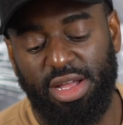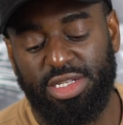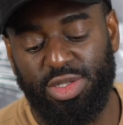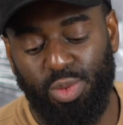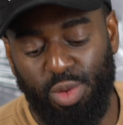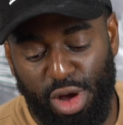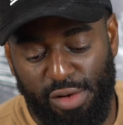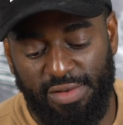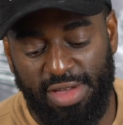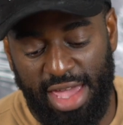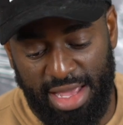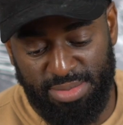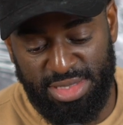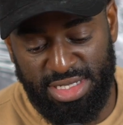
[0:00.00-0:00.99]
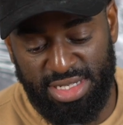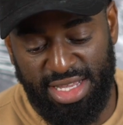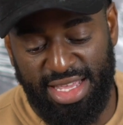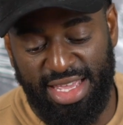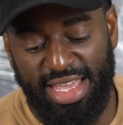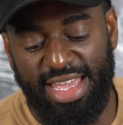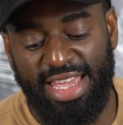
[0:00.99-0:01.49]
12 games,
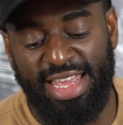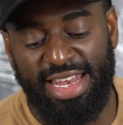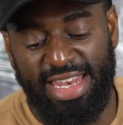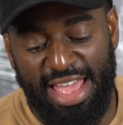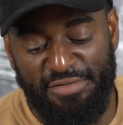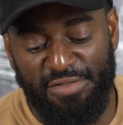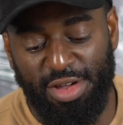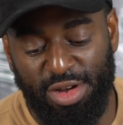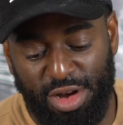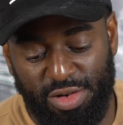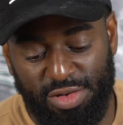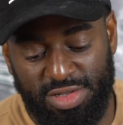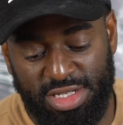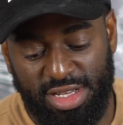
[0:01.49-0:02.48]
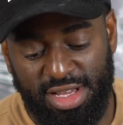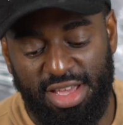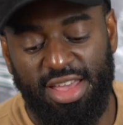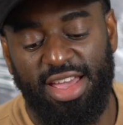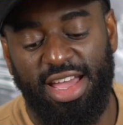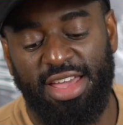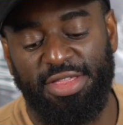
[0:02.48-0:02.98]
11 goals,
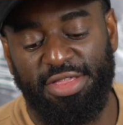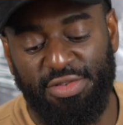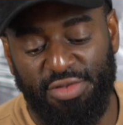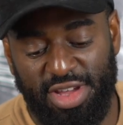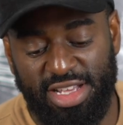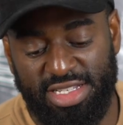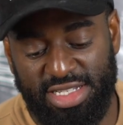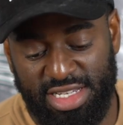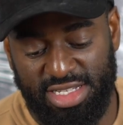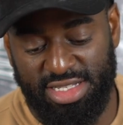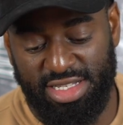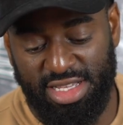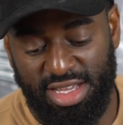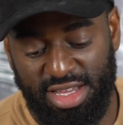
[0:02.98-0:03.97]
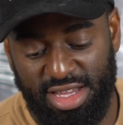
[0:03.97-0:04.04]
and three assists.